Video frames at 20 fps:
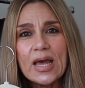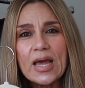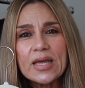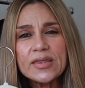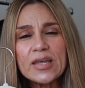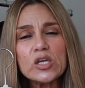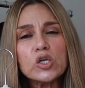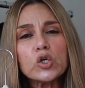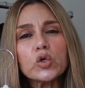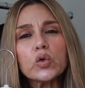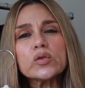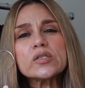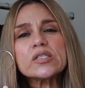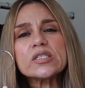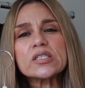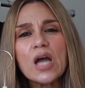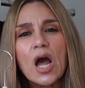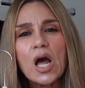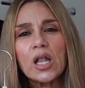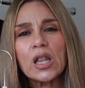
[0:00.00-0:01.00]
that you could
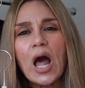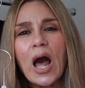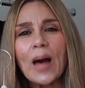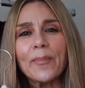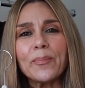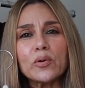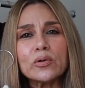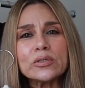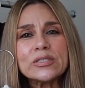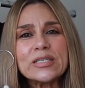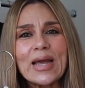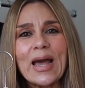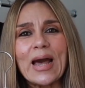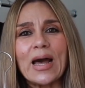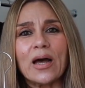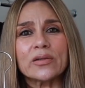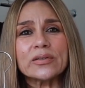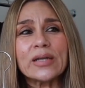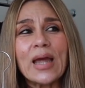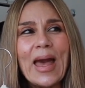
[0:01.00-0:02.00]
style up or
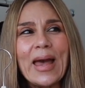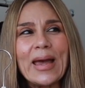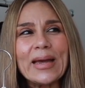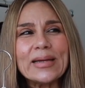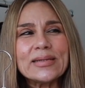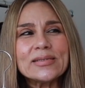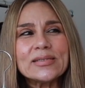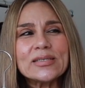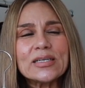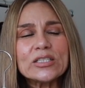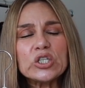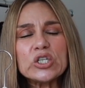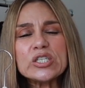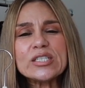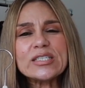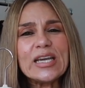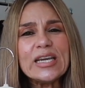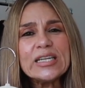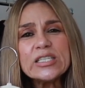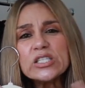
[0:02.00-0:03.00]
down and
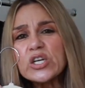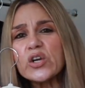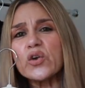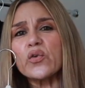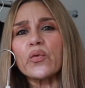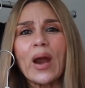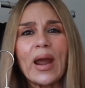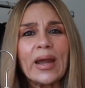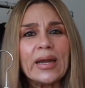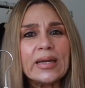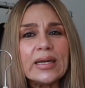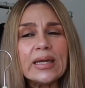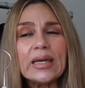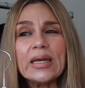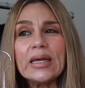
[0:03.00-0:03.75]
just integrate